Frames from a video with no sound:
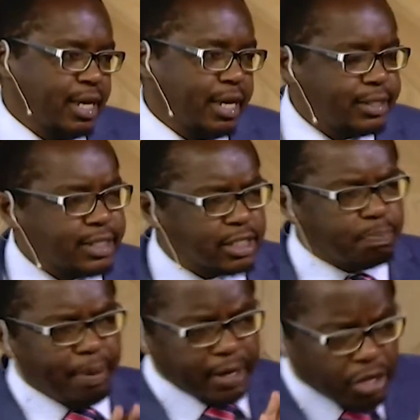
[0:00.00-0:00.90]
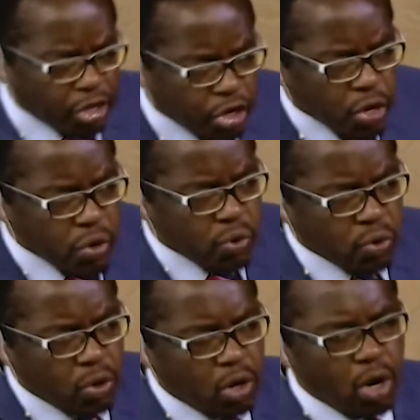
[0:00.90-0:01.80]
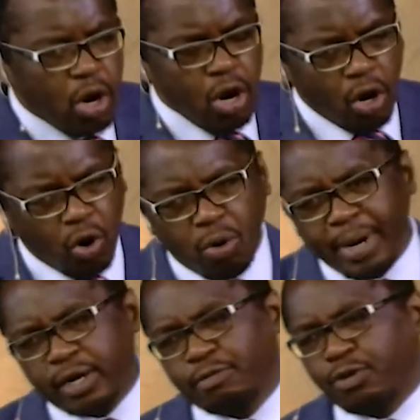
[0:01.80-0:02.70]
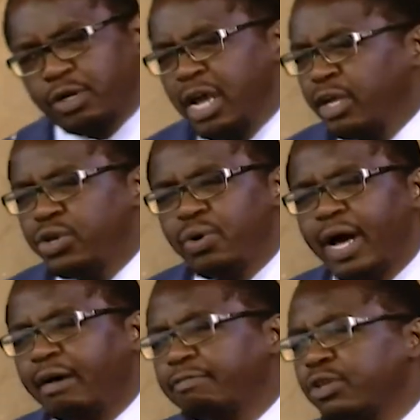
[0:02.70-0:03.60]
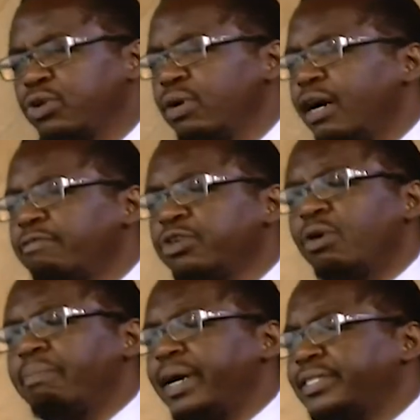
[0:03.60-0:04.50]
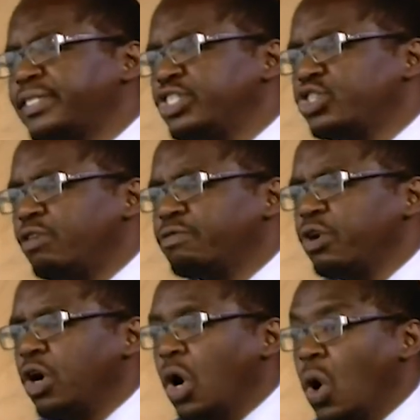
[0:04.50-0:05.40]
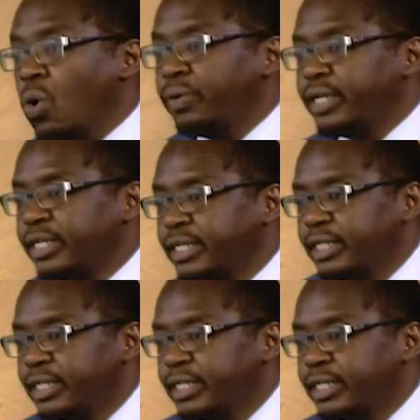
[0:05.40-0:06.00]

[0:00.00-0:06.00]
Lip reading: He says, but you, O man of God, you have no message of your own.